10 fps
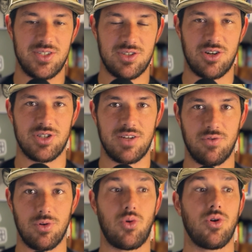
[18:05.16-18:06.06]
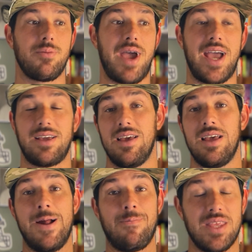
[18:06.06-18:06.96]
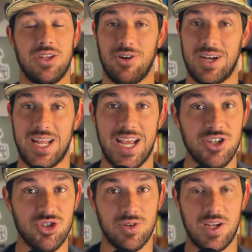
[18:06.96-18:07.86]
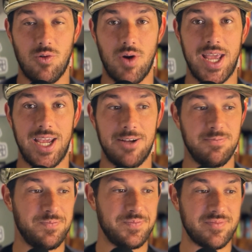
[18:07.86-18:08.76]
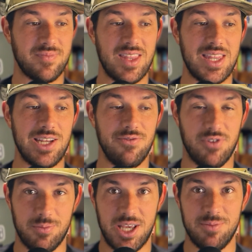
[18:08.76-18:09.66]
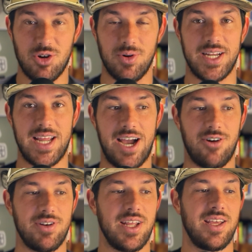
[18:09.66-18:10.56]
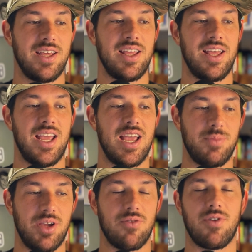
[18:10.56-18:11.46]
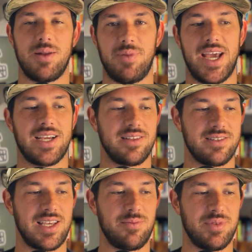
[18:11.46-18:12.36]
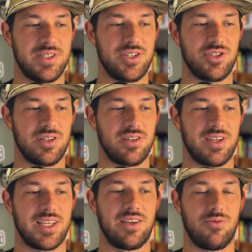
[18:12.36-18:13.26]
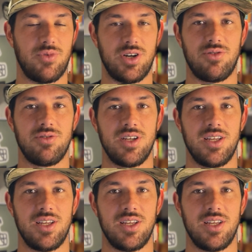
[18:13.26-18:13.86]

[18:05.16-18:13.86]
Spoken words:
searching for a quarterback, and you're an injury away from him going down and being right back in the same position. Like, it will